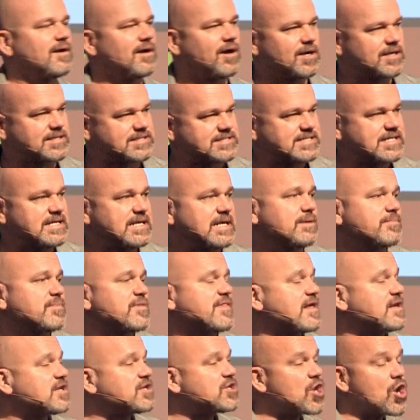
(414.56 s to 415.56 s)
on a team
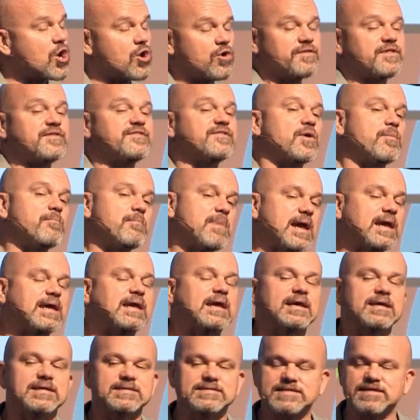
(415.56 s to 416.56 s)
and they know that they're
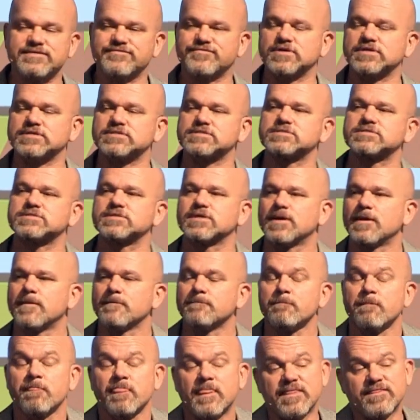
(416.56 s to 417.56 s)
making a difference.
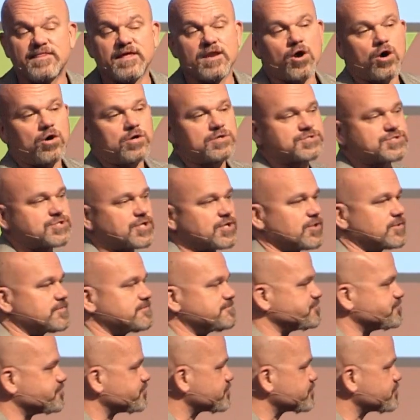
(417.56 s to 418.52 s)
And then also,